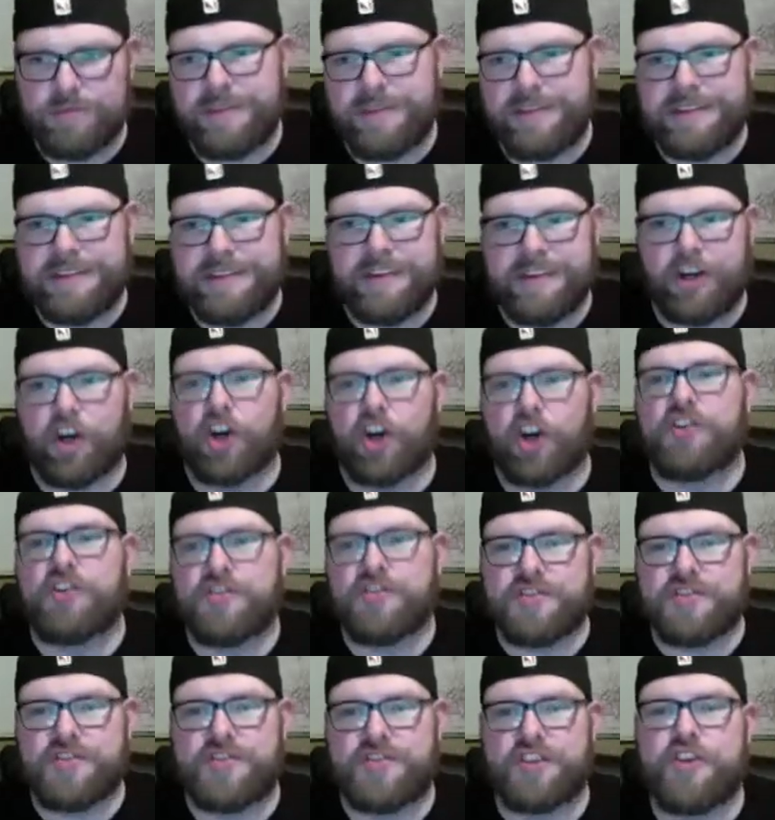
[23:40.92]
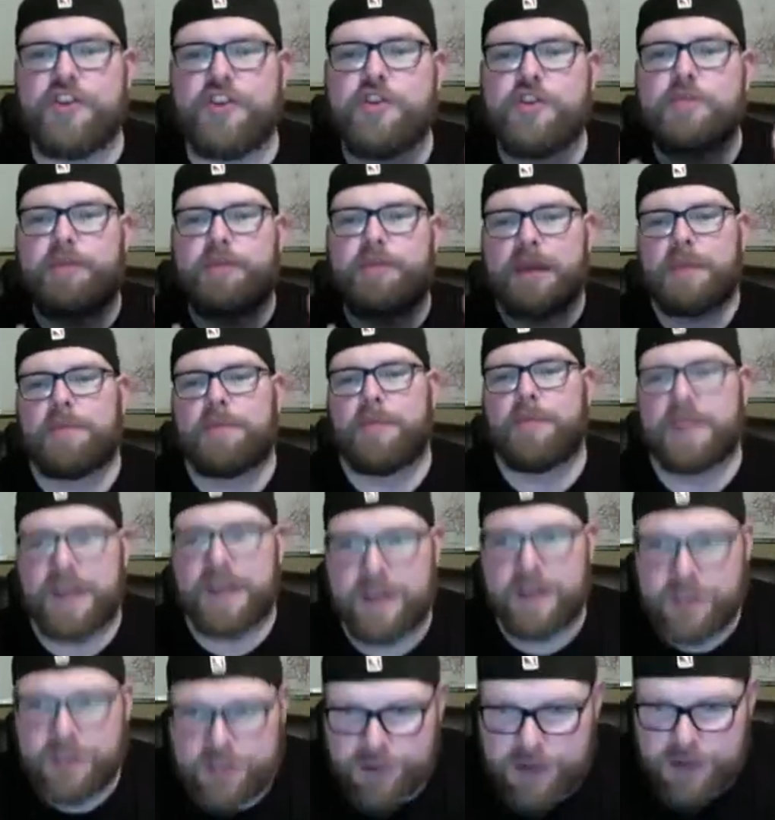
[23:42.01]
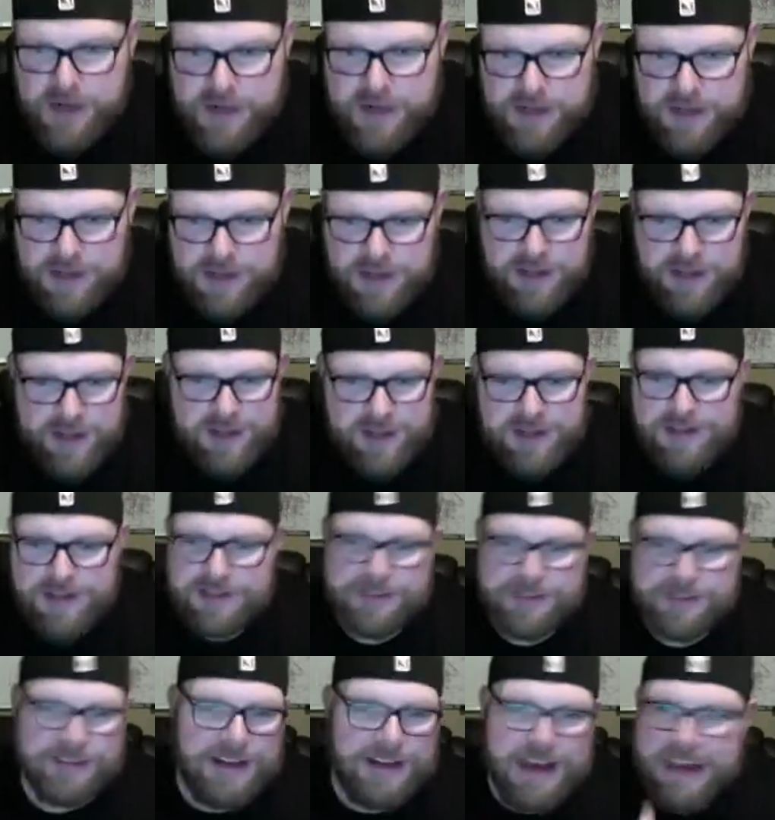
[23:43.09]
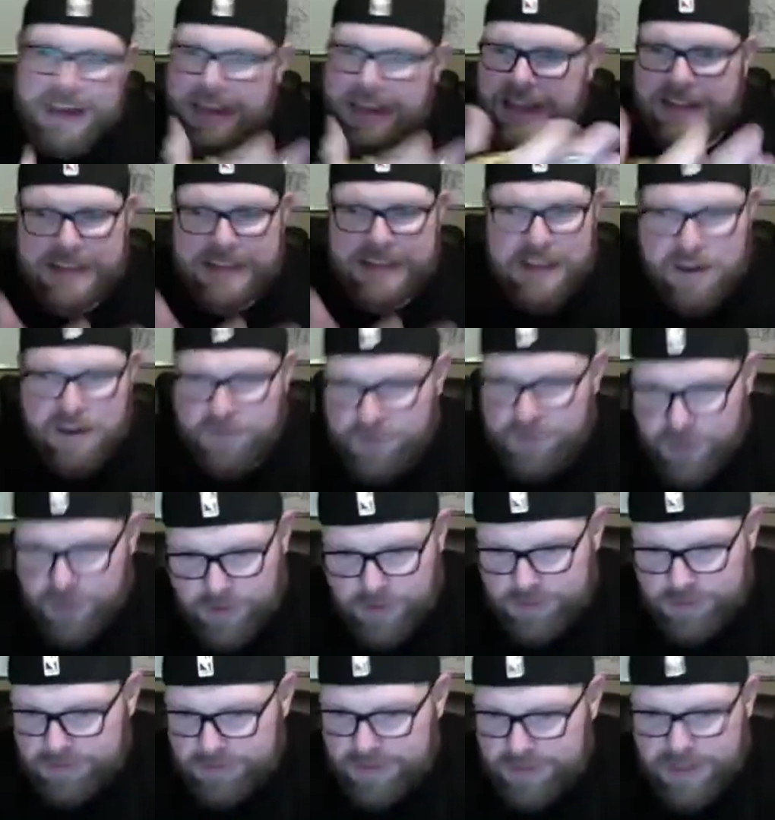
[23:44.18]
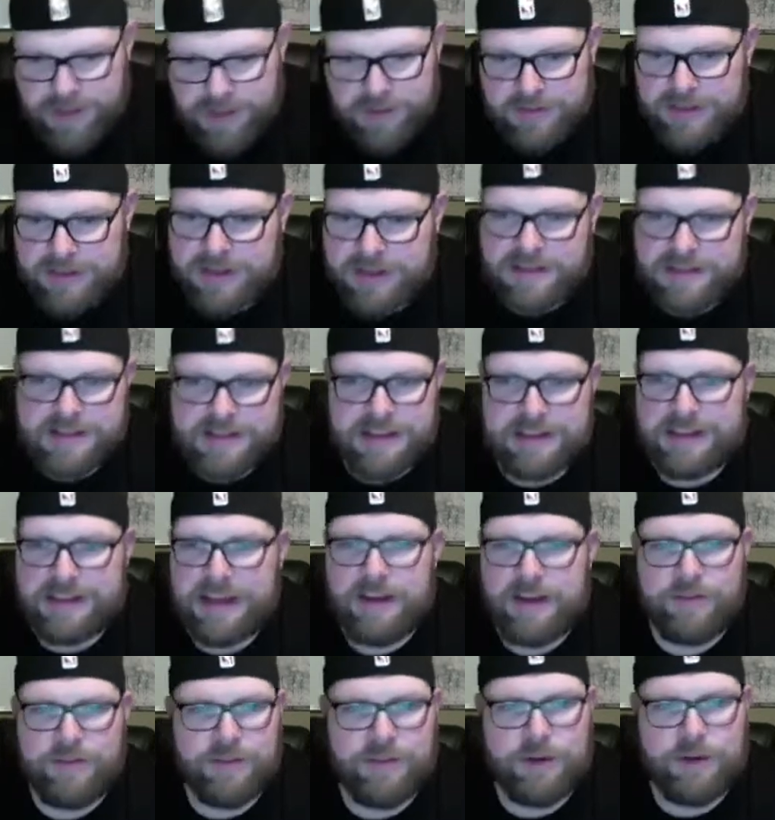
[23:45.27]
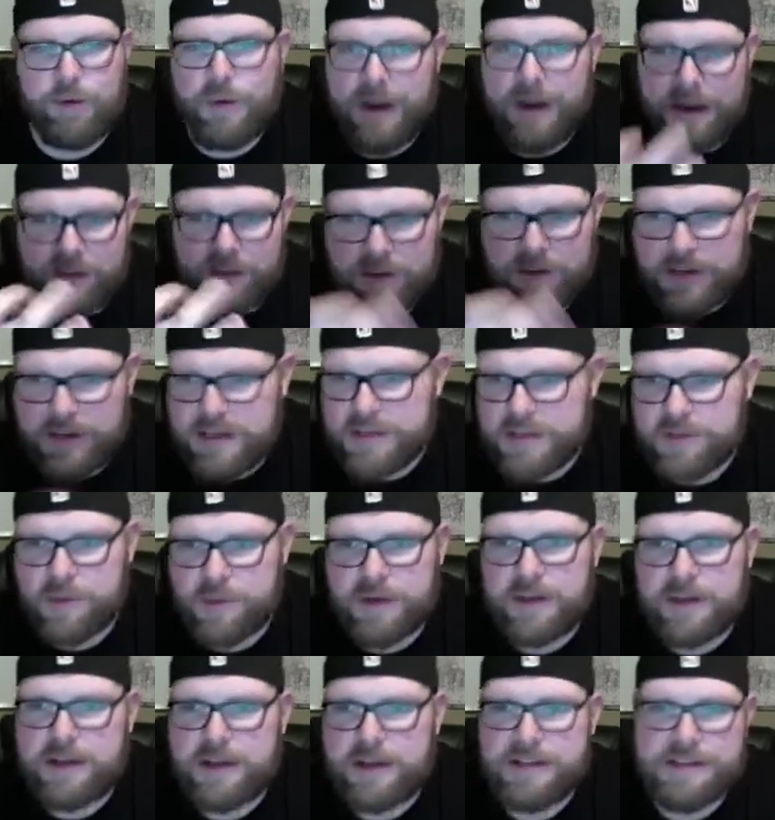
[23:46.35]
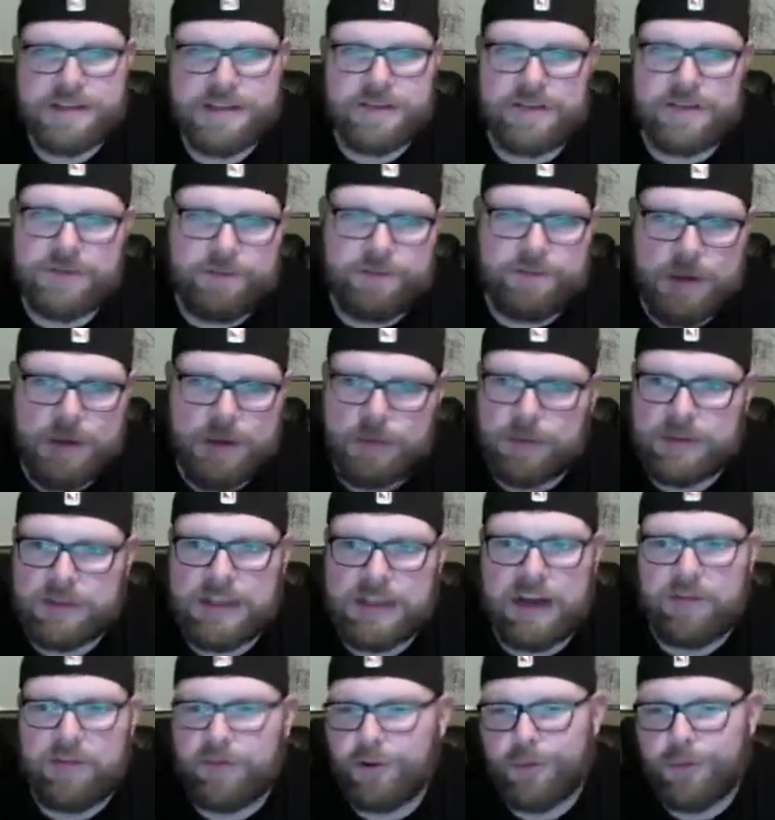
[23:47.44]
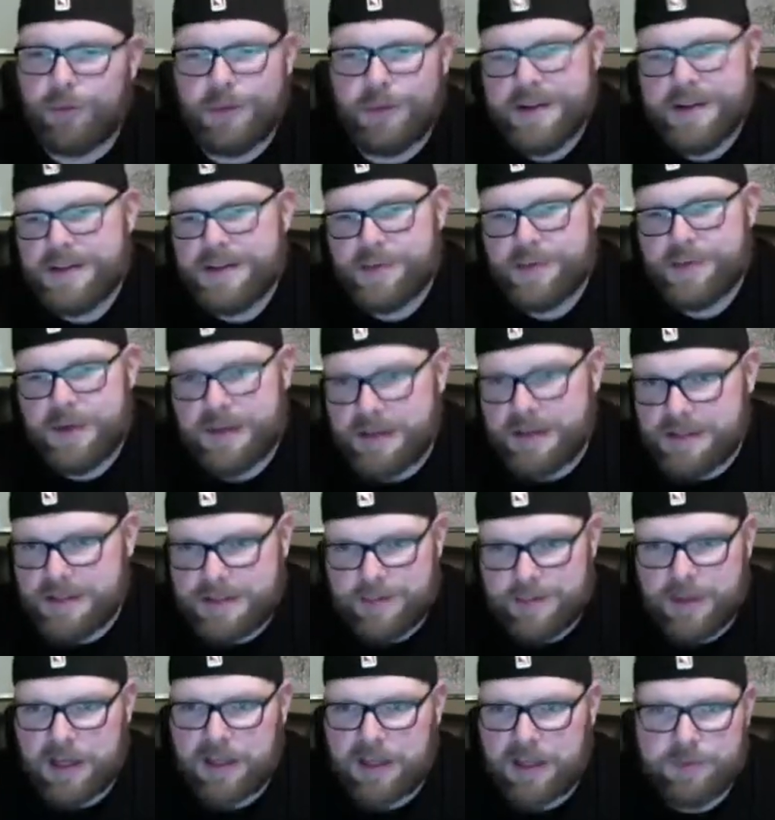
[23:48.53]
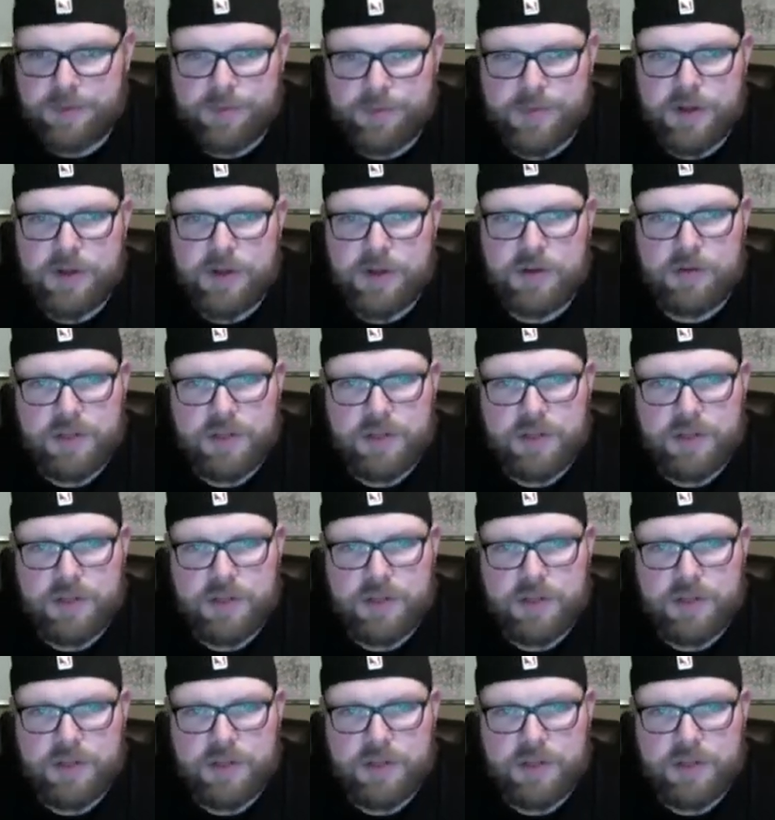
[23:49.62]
hurts the new people that are joining. I get downvote, 10-cent downvote, whatever. It is what it is. Even if people downvote me, it is what it is. I'm not going to,